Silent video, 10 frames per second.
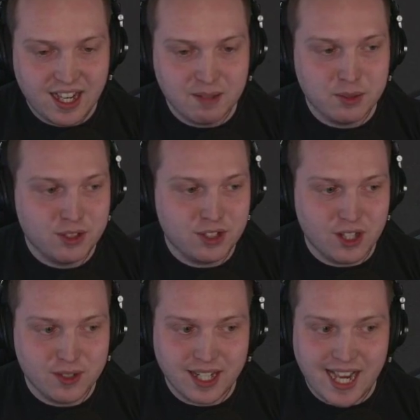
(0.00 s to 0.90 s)
I'm
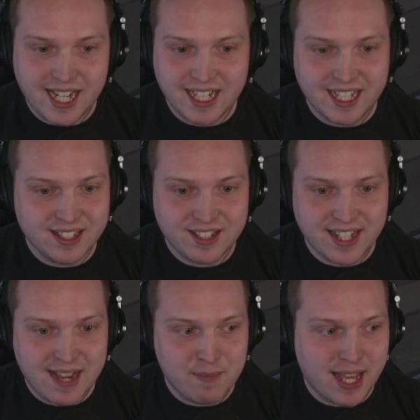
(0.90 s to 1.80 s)
so glad I didn't
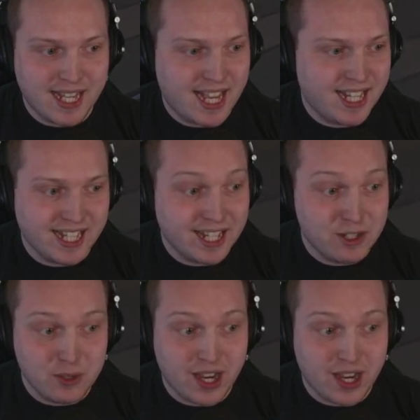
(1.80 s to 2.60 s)
slam that landing in.